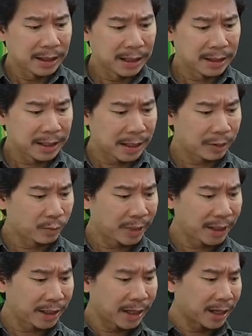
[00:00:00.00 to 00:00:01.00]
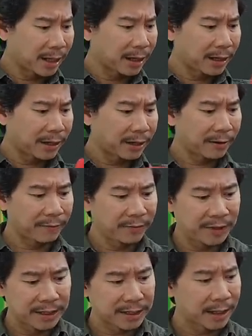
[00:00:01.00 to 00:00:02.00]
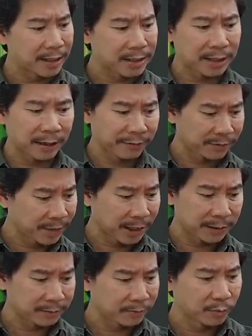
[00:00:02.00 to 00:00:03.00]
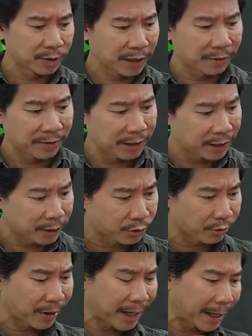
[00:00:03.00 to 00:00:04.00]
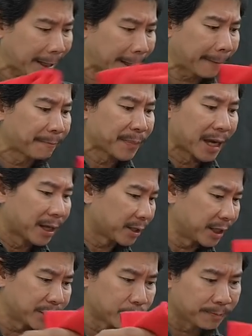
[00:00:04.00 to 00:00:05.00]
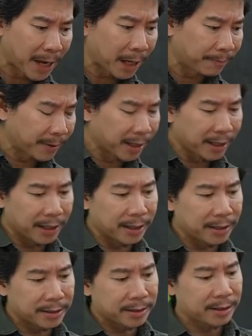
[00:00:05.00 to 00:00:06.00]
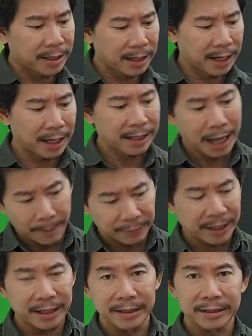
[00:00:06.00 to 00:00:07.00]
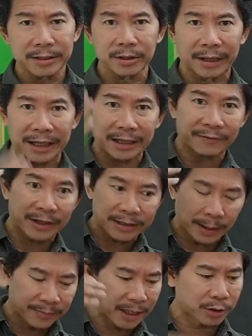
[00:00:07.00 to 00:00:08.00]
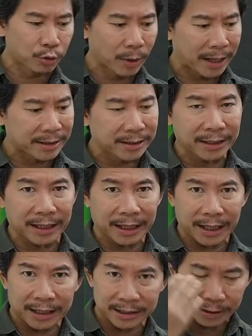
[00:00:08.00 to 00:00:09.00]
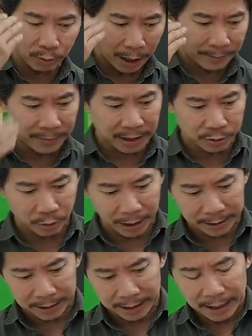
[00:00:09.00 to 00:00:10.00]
And then we have the standard stuff that we have in the tray, tissue papers and napkins so that if the subject sweat, they can actually wipe their sweat.